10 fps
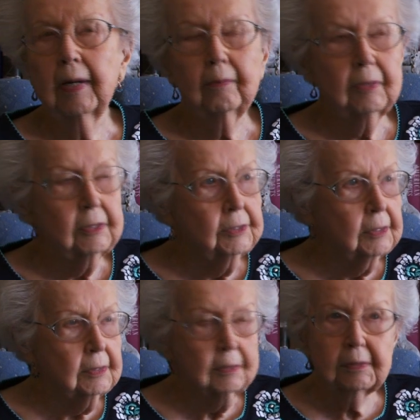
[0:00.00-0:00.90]
I was
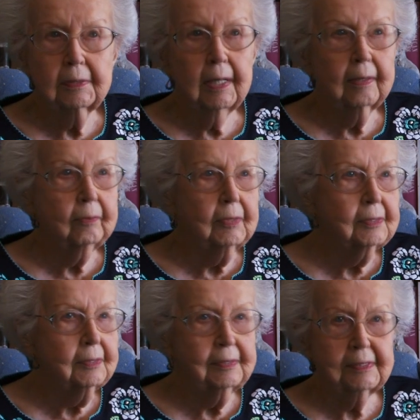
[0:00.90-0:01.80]
just, I was
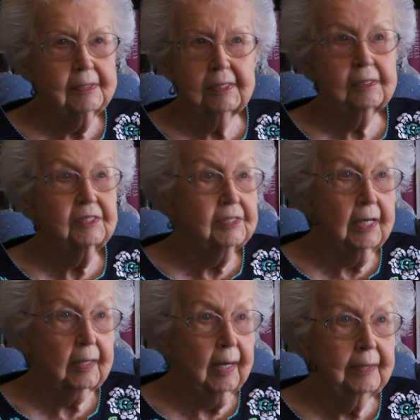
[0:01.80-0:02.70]
just
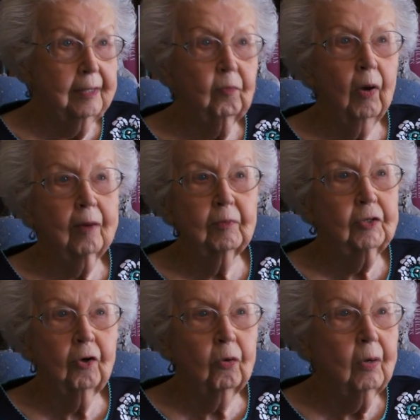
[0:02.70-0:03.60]
sick. I didn't want him to
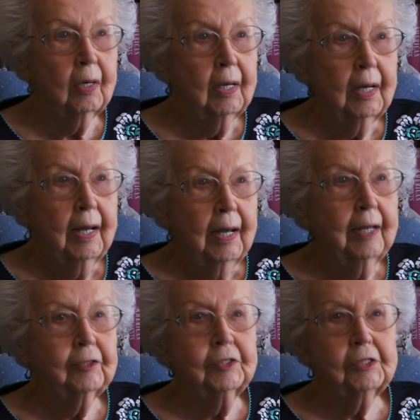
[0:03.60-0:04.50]
go
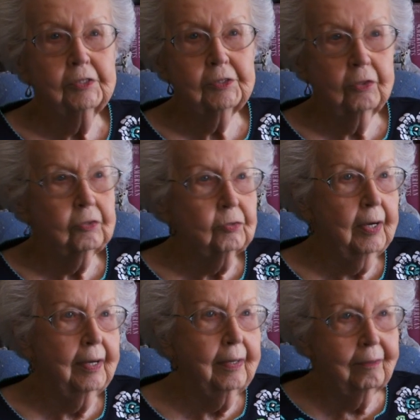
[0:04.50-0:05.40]
into
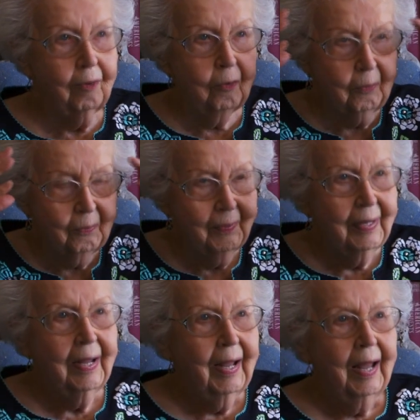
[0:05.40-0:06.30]
surgery, you know,
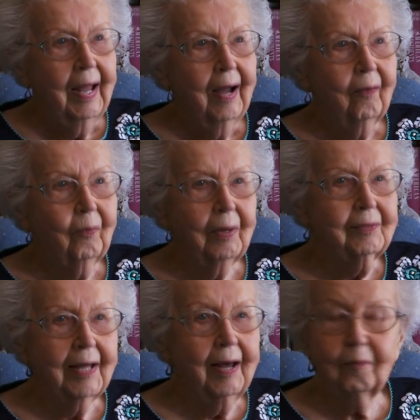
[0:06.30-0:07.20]

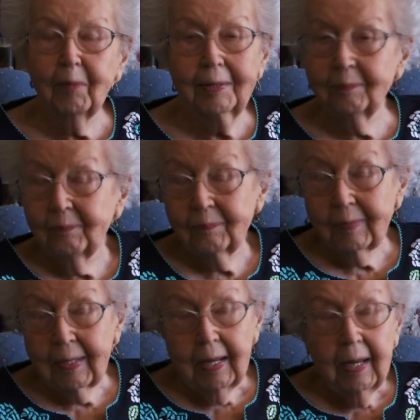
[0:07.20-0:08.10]
with that. But
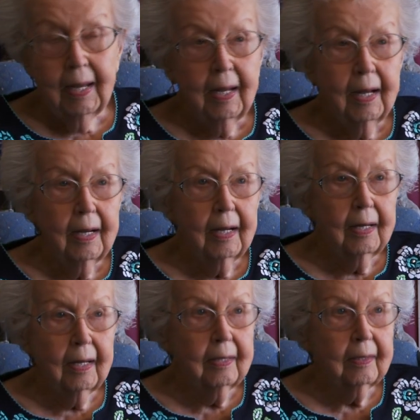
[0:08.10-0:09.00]

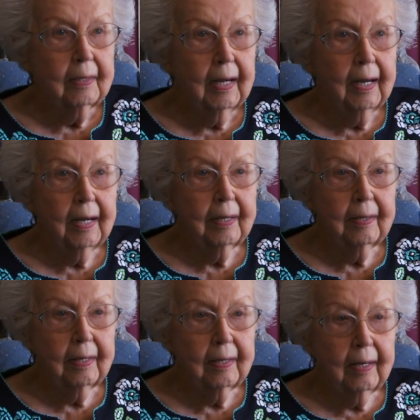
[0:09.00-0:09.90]
I,
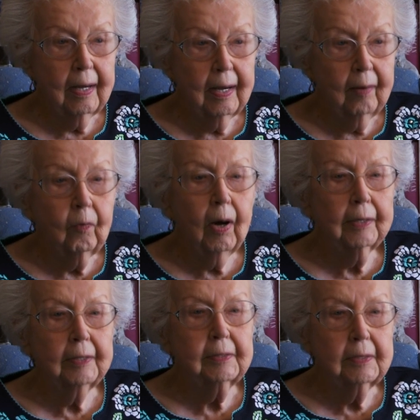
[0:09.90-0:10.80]
I, I
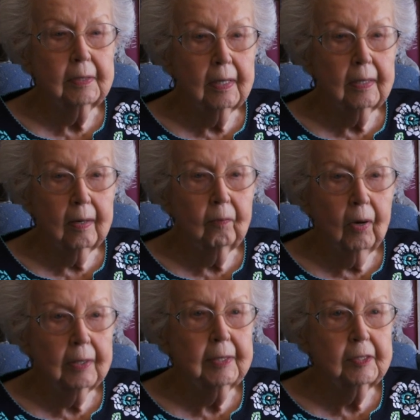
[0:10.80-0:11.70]
wanted I
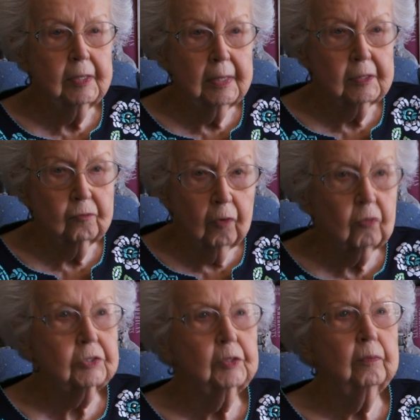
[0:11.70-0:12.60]
wanted his
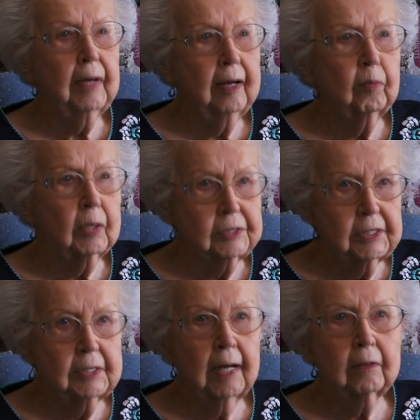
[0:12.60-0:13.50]
folks to be able to
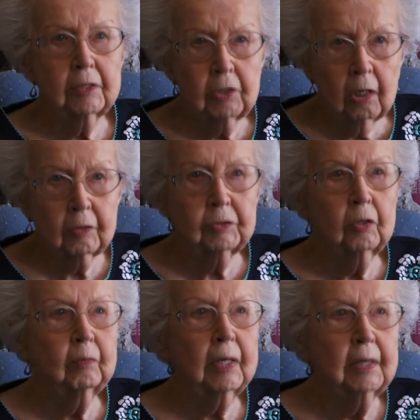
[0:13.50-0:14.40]
sit down and talk to
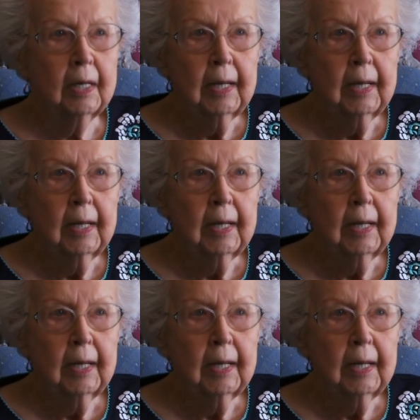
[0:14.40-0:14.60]
him and